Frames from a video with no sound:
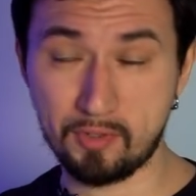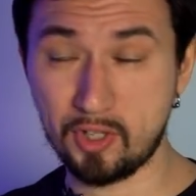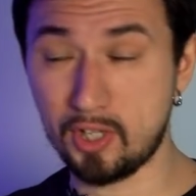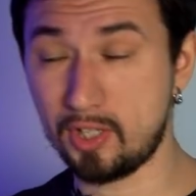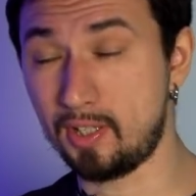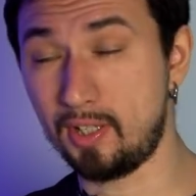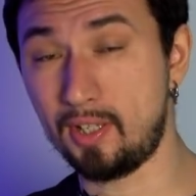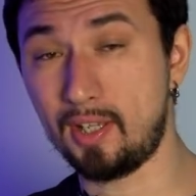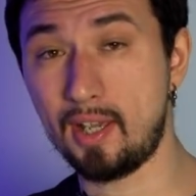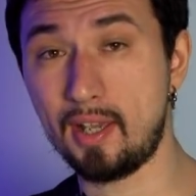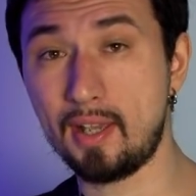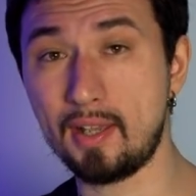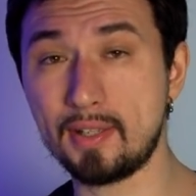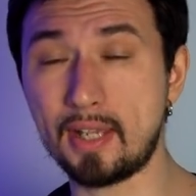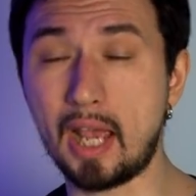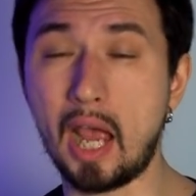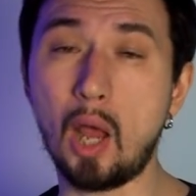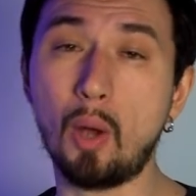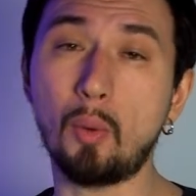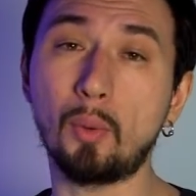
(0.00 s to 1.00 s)
Just in
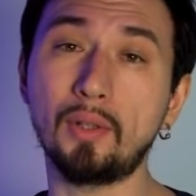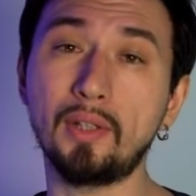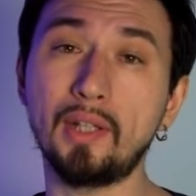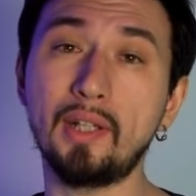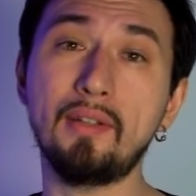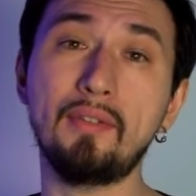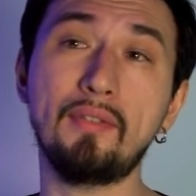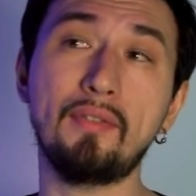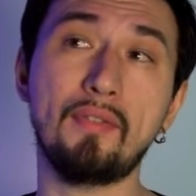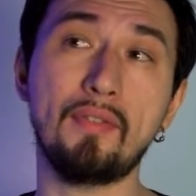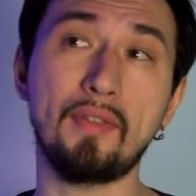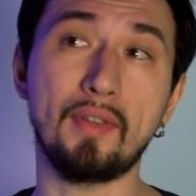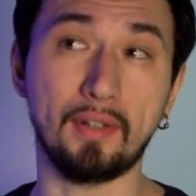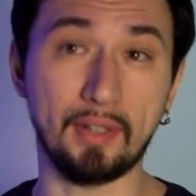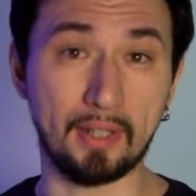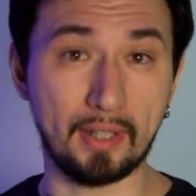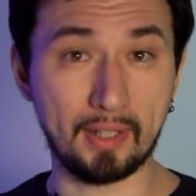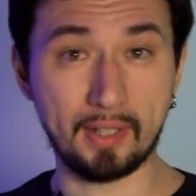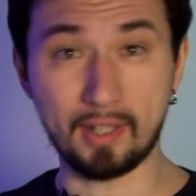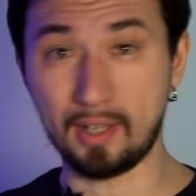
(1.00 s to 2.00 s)
case, I will leave the
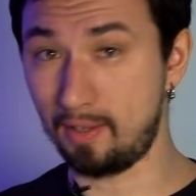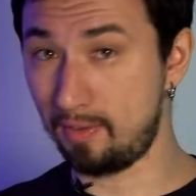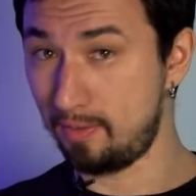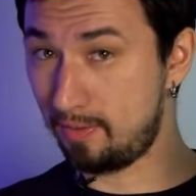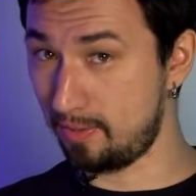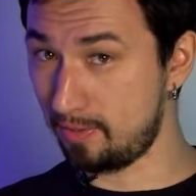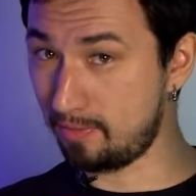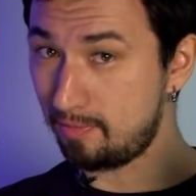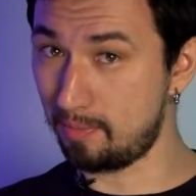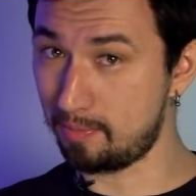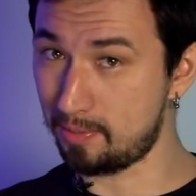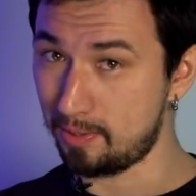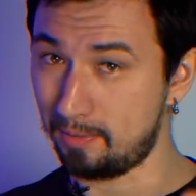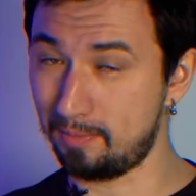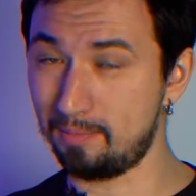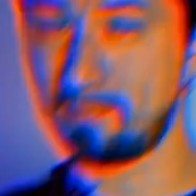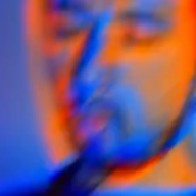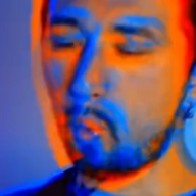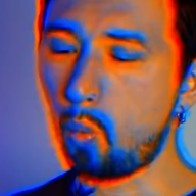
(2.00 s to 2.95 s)
link in the description.